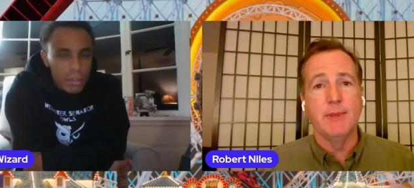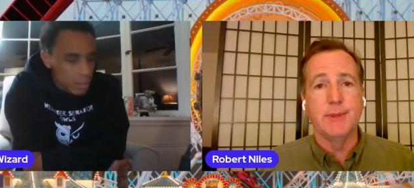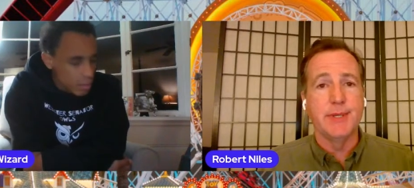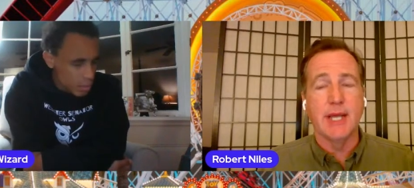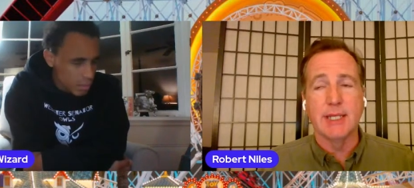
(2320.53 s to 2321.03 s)

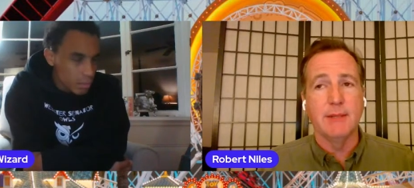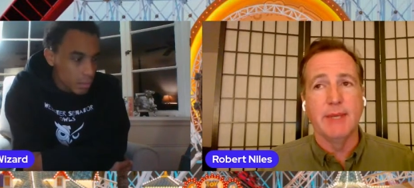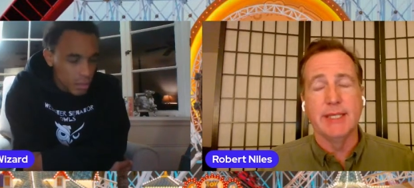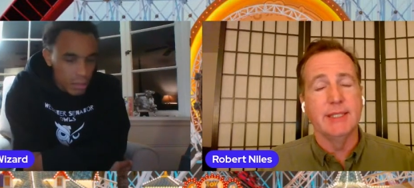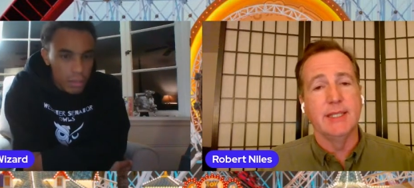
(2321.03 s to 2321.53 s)
Speaker 1: but they're not
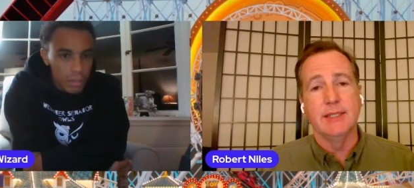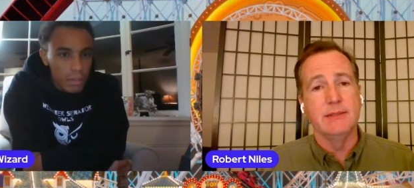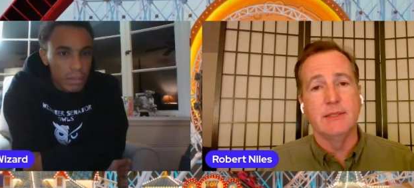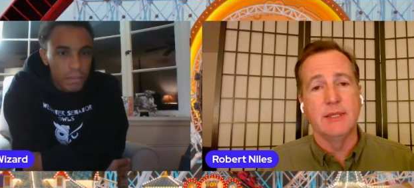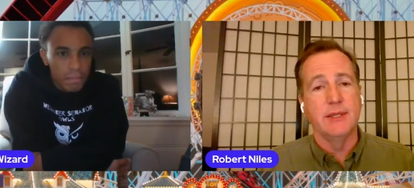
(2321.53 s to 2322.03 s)
going to make
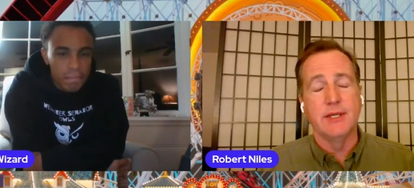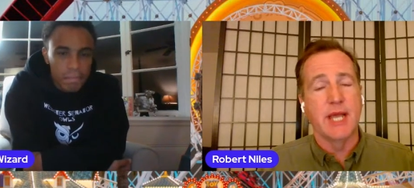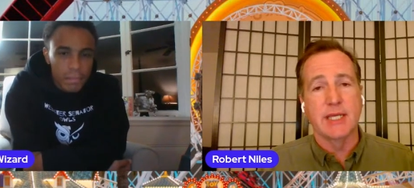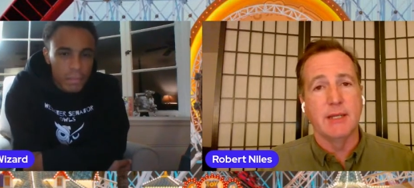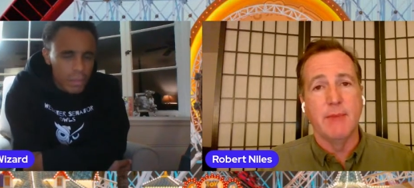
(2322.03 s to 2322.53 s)
any, they're
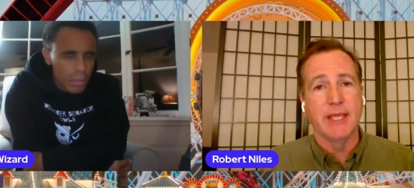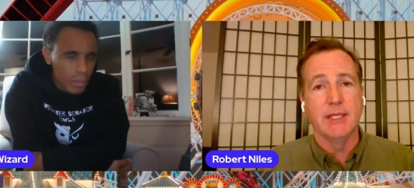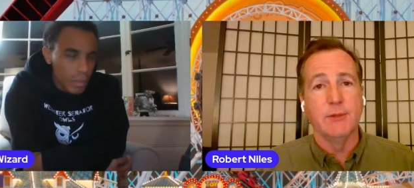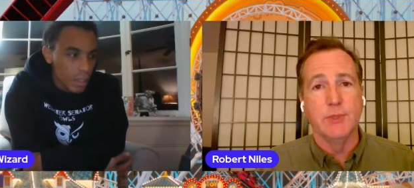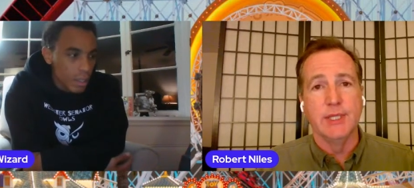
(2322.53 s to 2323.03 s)
not going to
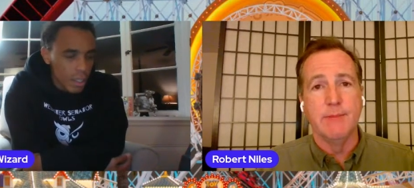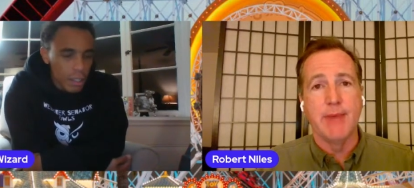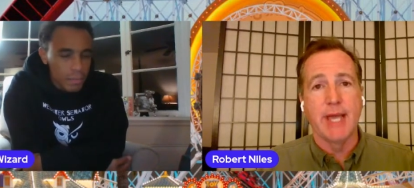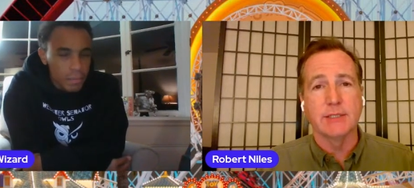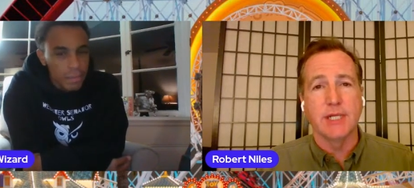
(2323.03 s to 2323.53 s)
make any real
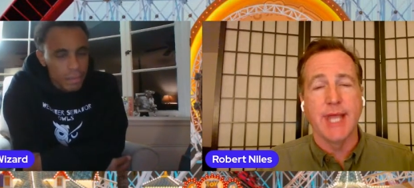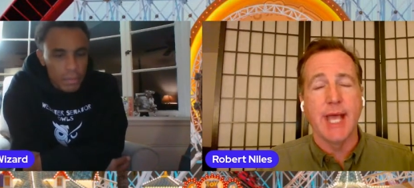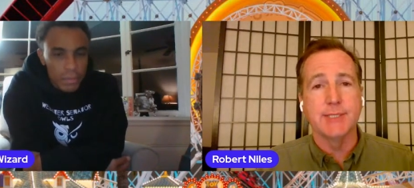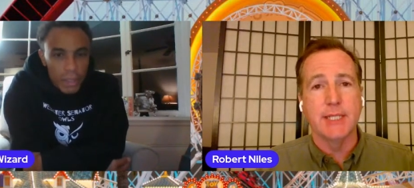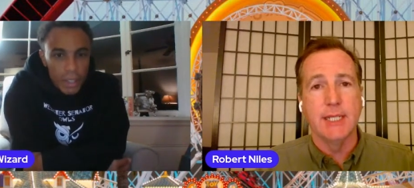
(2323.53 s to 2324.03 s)
impact on
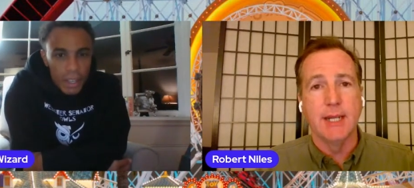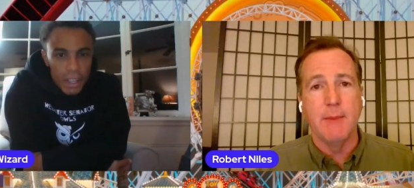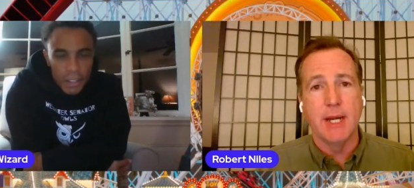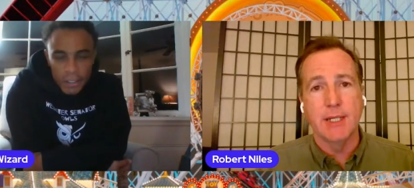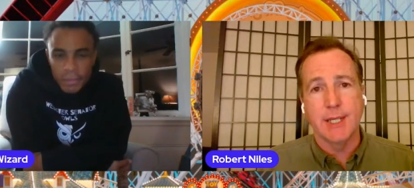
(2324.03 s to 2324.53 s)
housing in
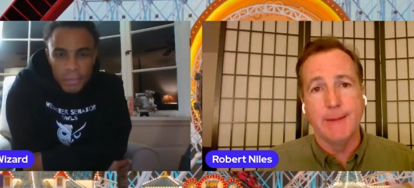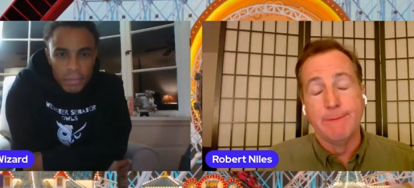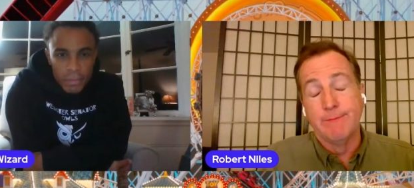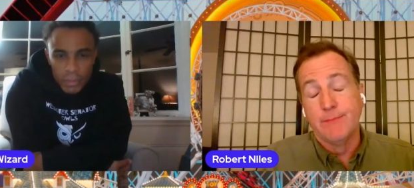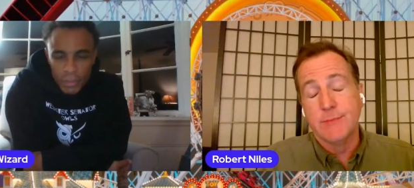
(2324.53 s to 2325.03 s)
America.
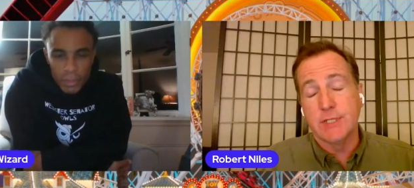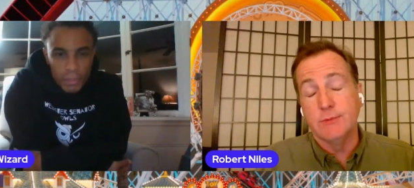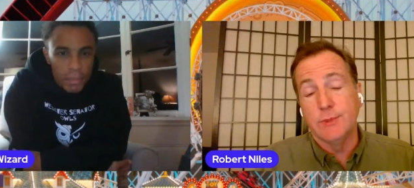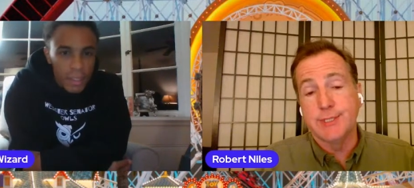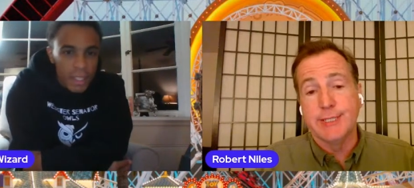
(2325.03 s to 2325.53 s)

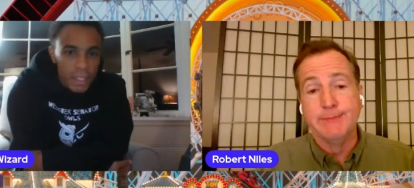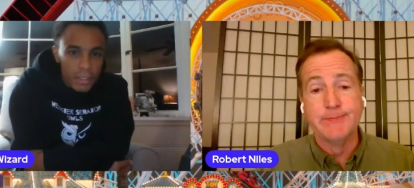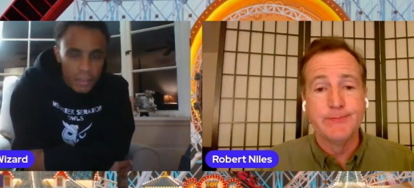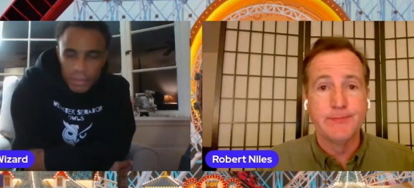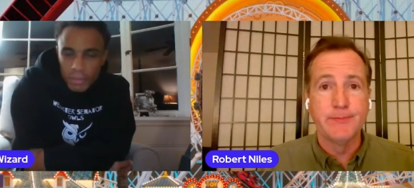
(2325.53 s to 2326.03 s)
So we'll see.
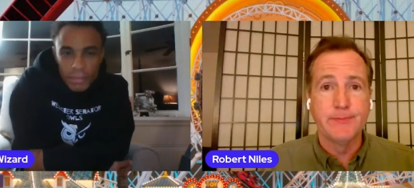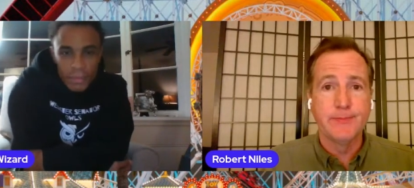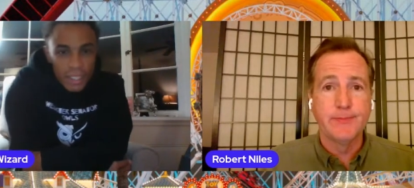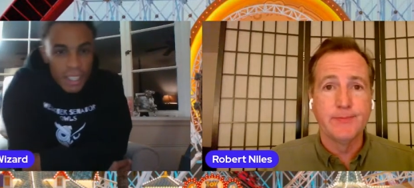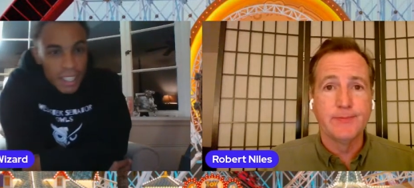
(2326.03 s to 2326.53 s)

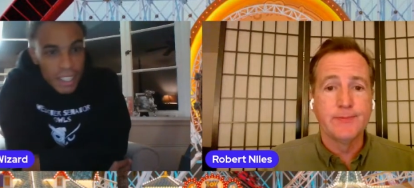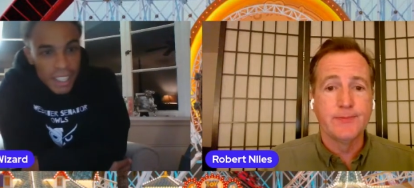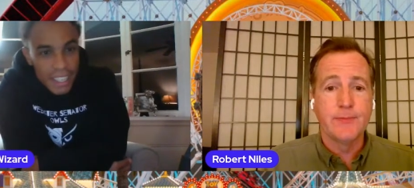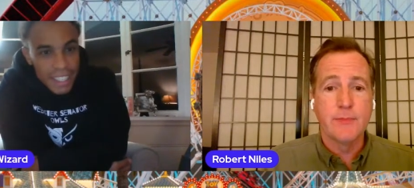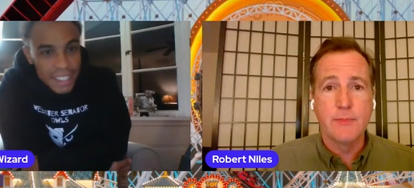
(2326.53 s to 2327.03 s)

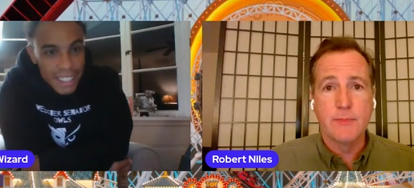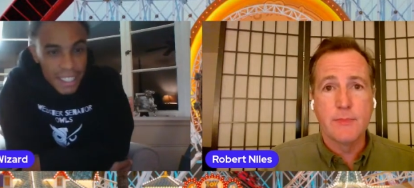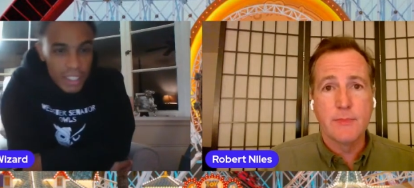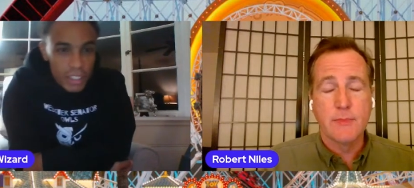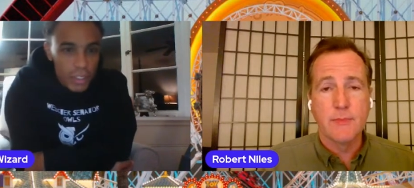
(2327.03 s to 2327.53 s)
Speaker 2: Yeah, see,
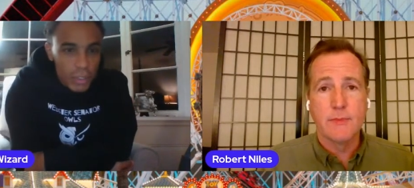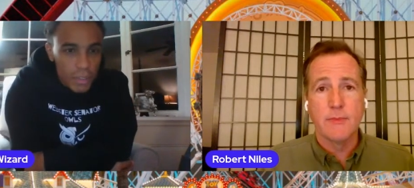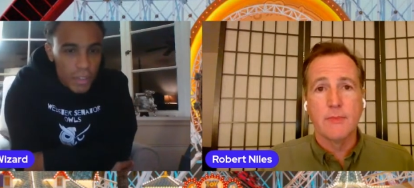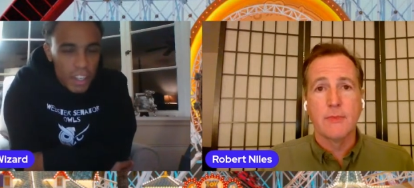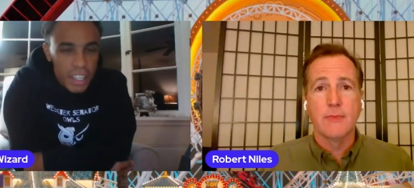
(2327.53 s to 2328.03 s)
this is, is
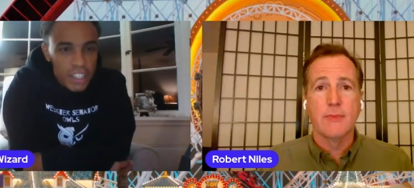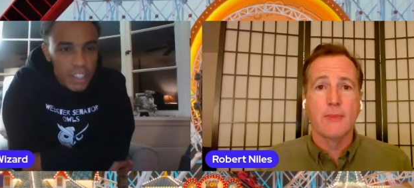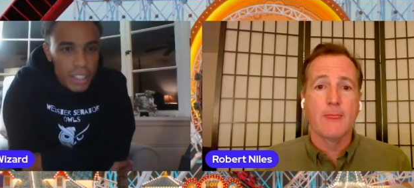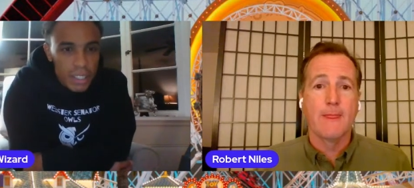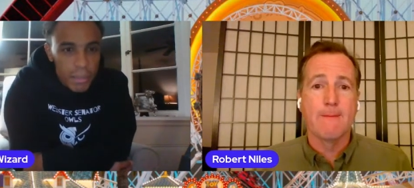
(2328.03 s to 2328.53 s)
very
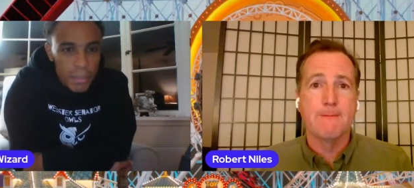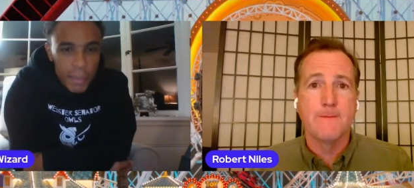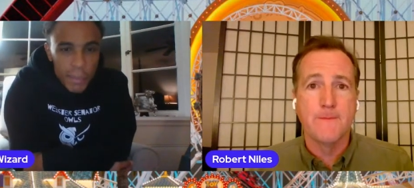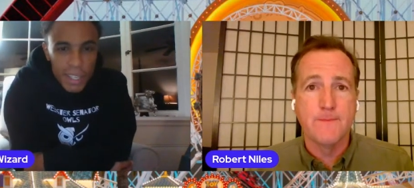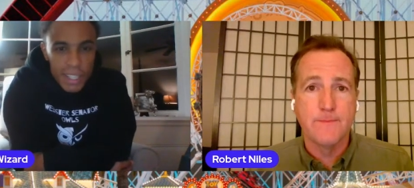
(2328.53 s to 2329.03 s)
interesting to
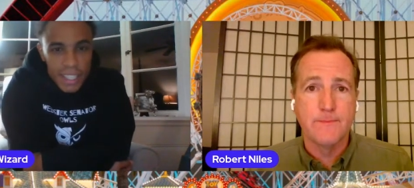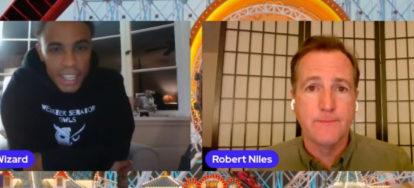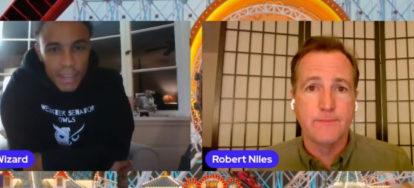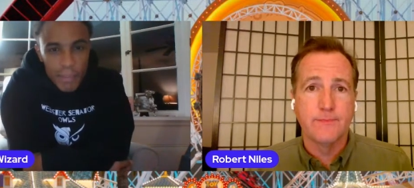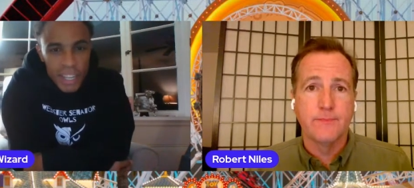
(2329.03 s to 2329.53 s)
me because, see,
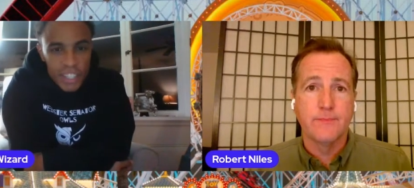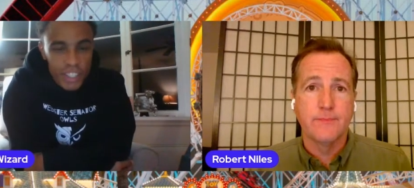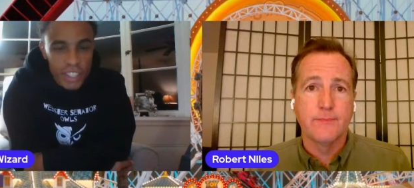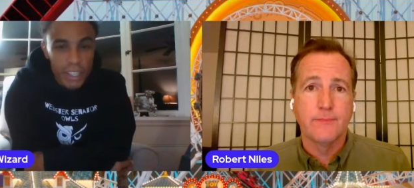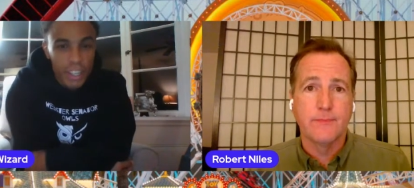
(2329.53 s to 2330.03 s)
I
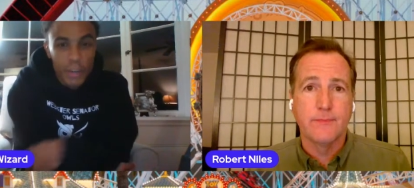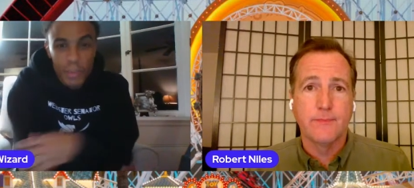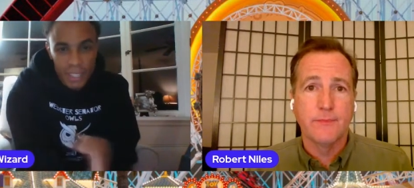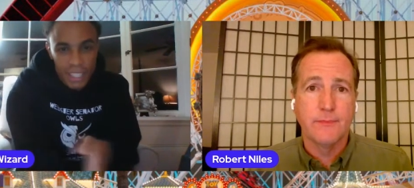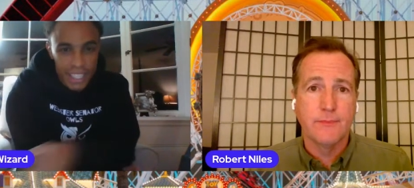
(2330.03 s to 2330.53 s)
majored in
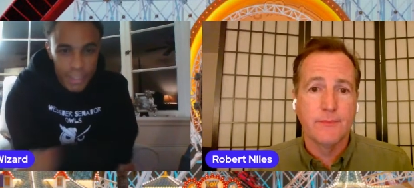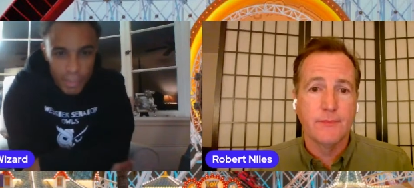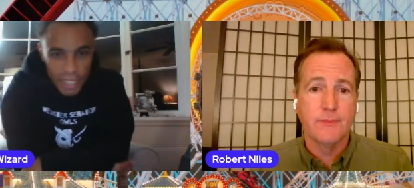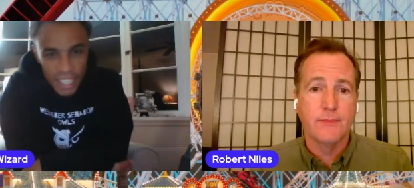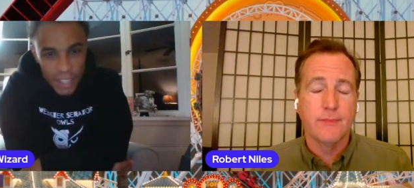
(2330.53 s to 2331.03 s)
urban studies and
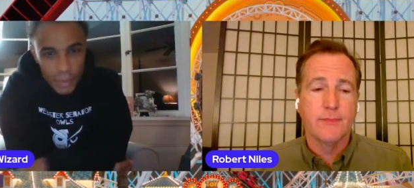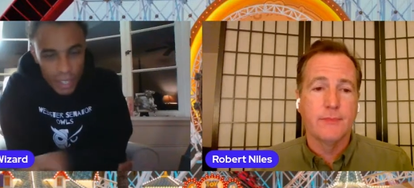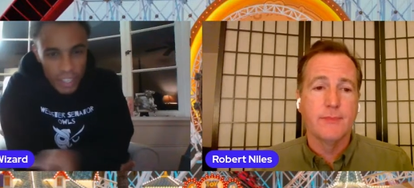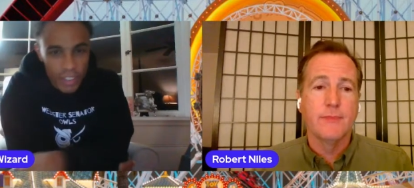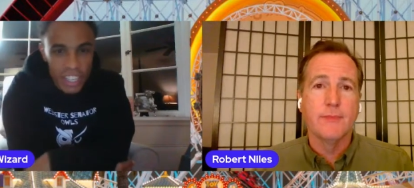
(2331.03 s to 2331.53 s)
planning when
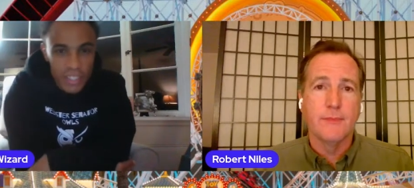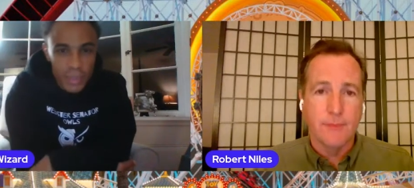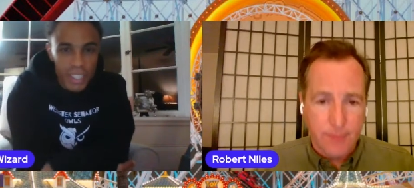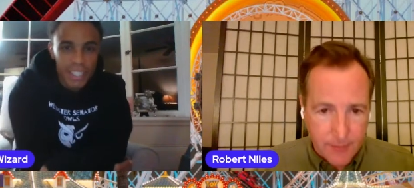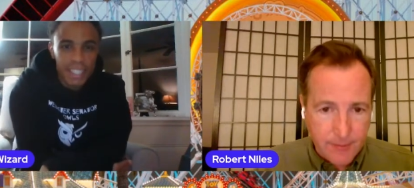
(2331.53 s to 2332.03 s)
I
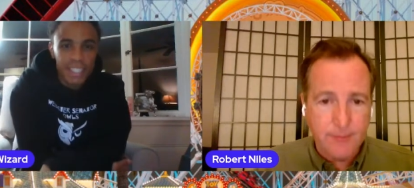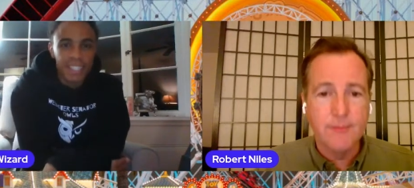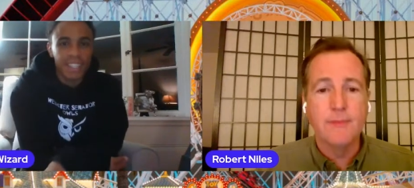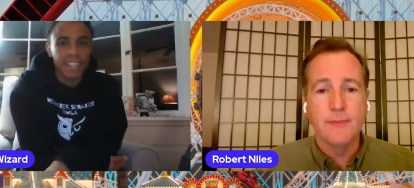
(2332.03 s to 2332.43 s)
graduated mm-hmm. C S U N.